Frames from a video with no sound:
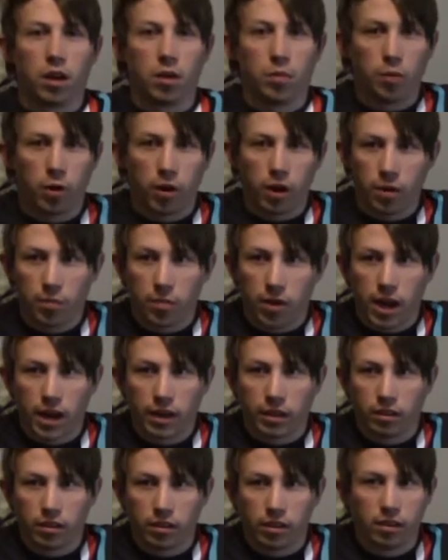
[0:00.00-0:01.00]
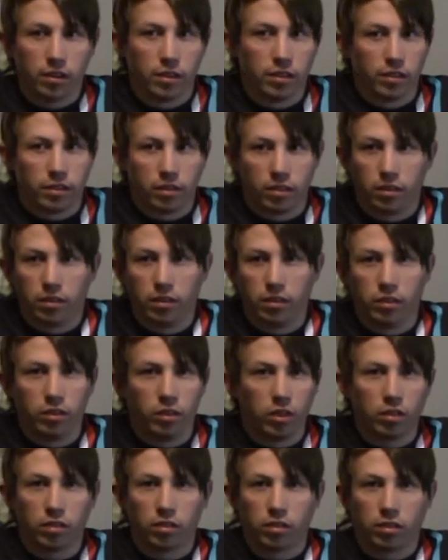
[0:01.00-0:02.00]
Party match is
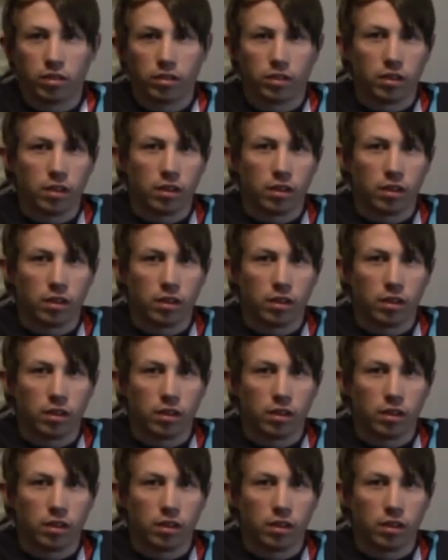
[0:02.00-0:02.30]
just